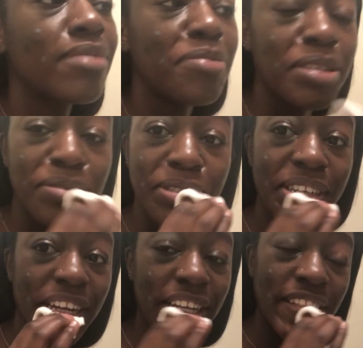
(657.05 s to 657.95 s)
maybe I'll
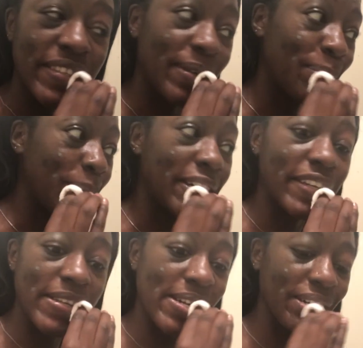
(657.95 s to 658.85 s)
regret it. Let's hope
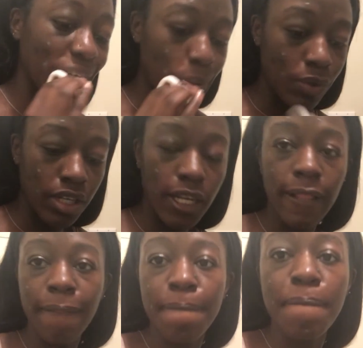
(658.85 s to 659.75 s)
not, knock on wood.